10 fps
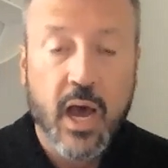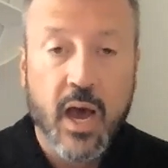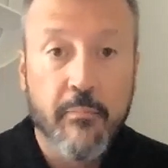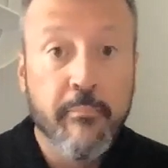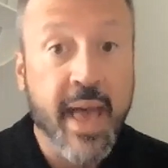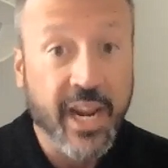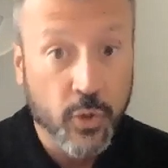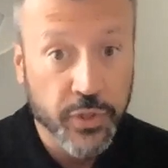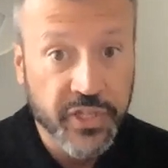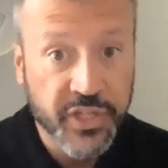
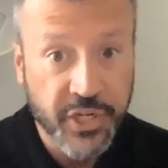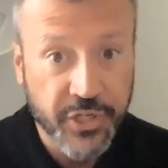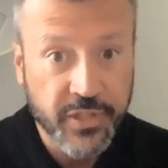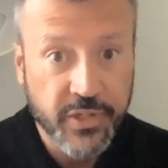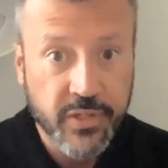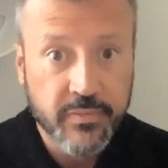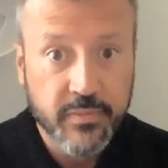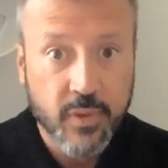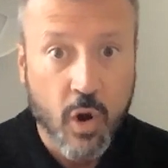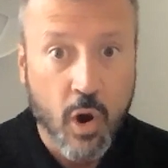Medical decisions
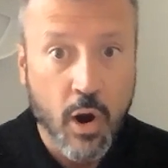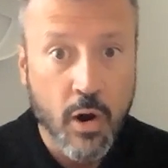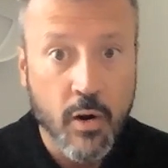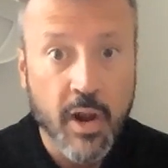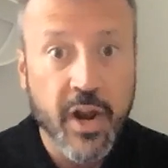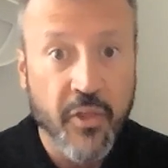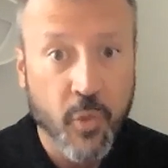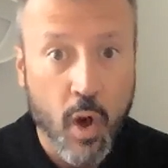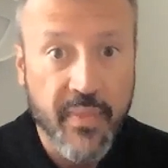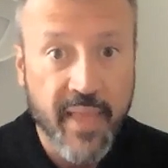are another
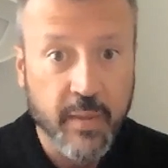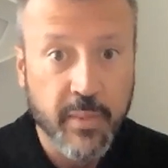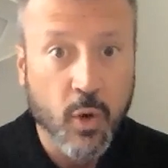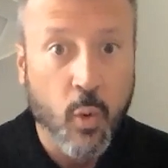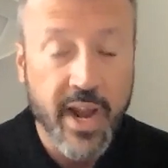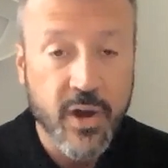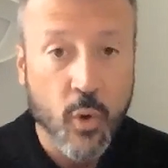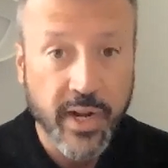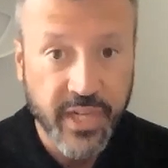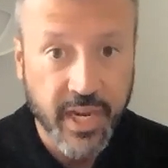one that could be quite
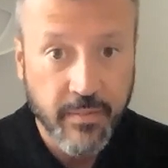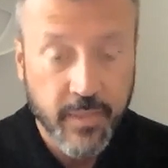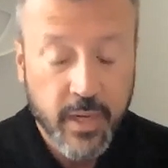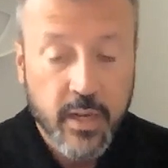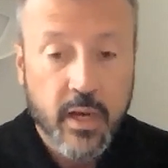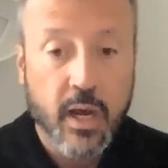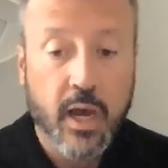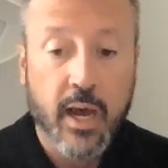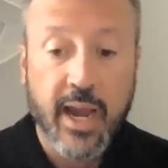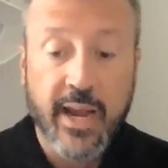noisy.
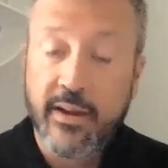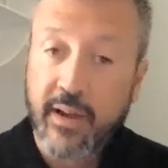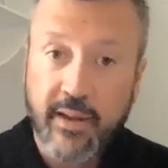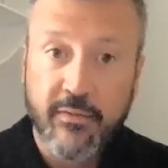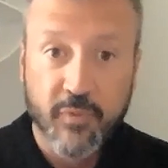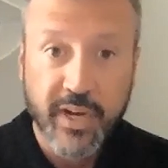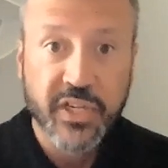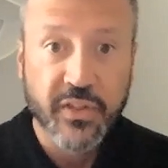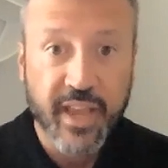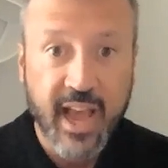And
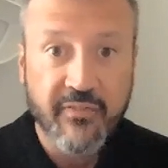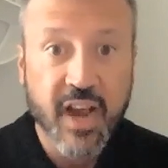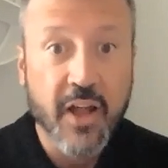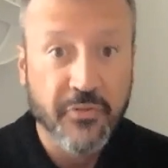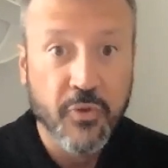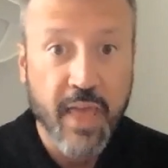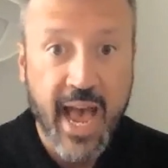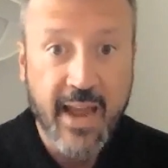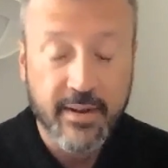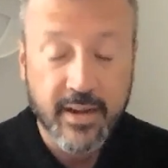recently I've gone through
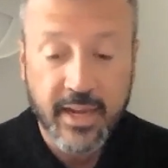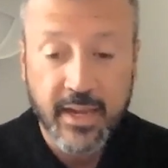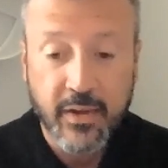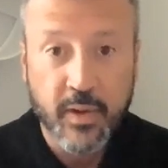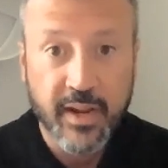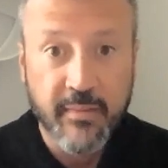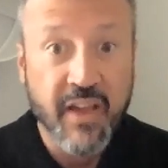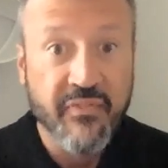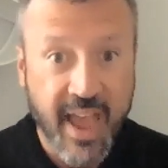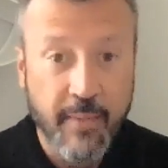that in
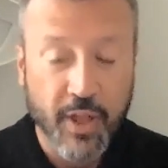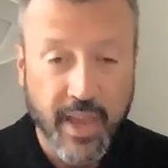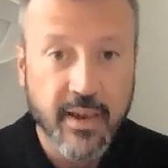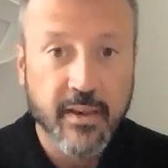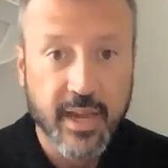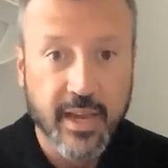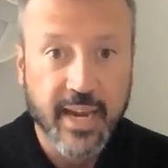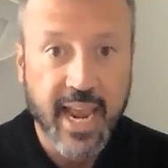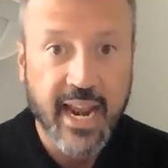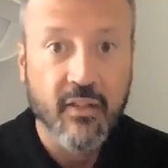my family,
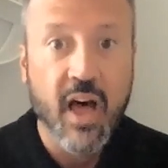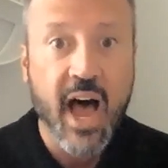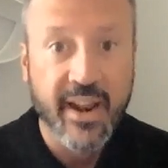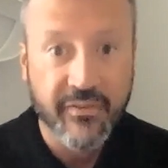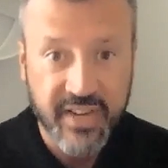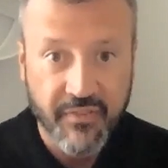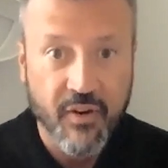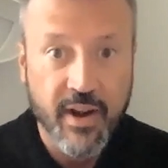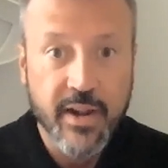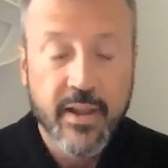getting a lot of different